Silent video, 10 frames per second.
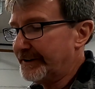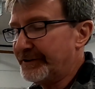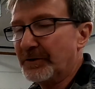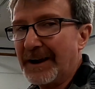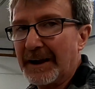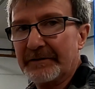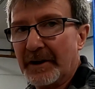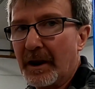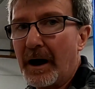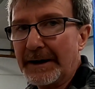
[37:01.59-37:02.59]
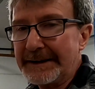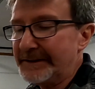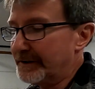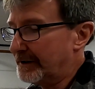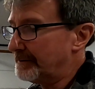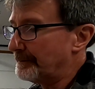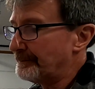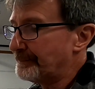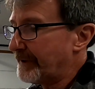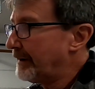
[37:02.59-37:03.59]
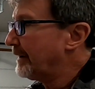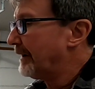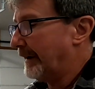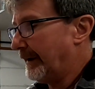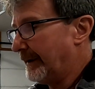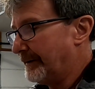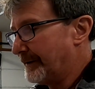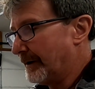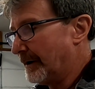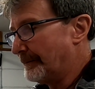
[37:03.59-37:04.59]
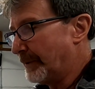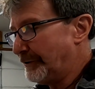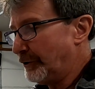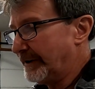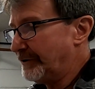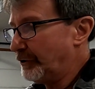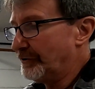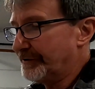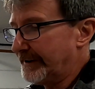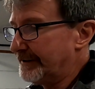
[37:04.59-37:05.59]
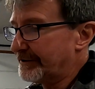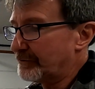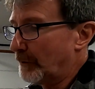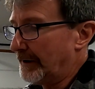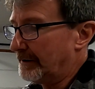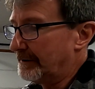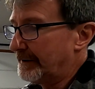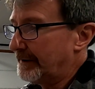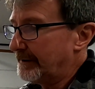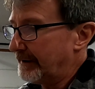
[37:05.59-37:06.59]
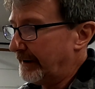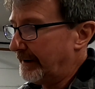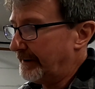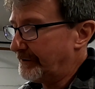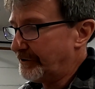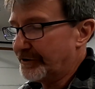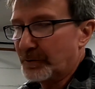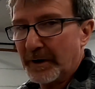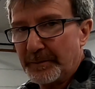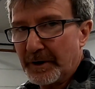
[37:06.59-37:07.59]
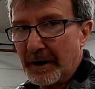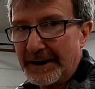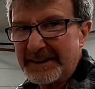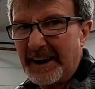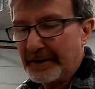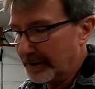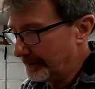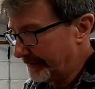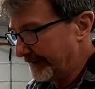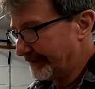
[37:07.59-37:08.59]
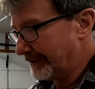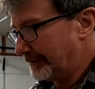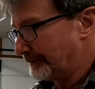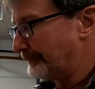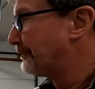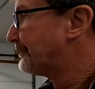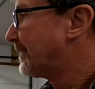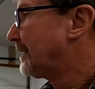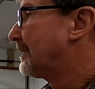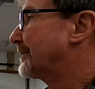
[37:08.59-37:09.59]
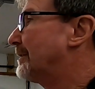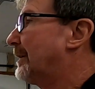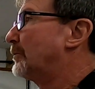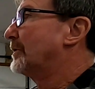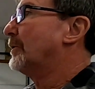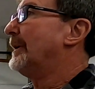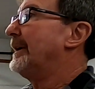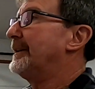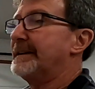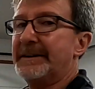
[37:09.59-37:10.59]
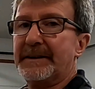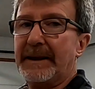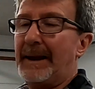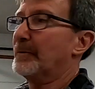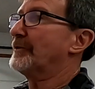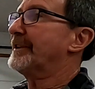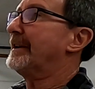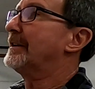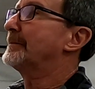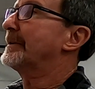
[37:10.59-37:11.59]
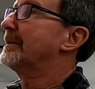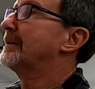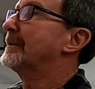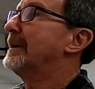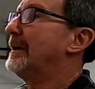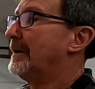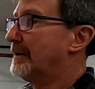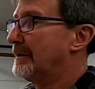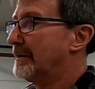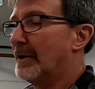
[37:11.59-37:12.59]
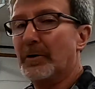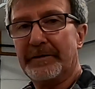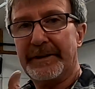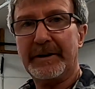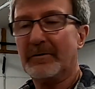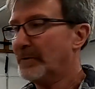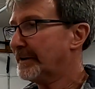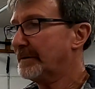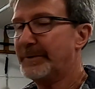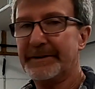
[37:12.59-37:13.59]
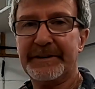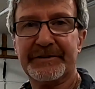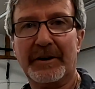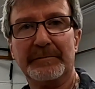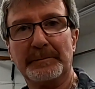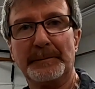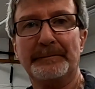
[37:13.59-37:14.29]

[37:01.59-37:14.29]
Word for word: it into kind of a locking nut. And, uh, but you can use these as well. And you just want to put Loctite on them. That's all. So I'm going to go ahead and get the camera set up over there. And we're going to put this on.